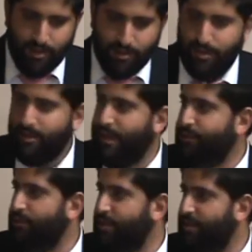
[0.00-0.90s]
kedat
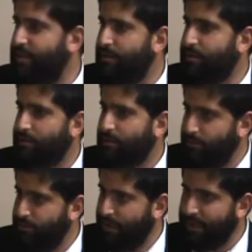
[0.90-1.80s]
uchedin,
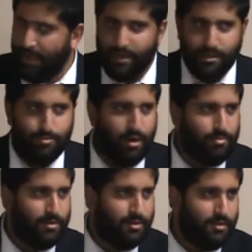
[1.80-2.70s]
halachically,
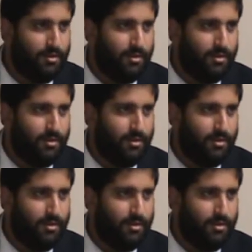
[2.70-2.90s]
properly.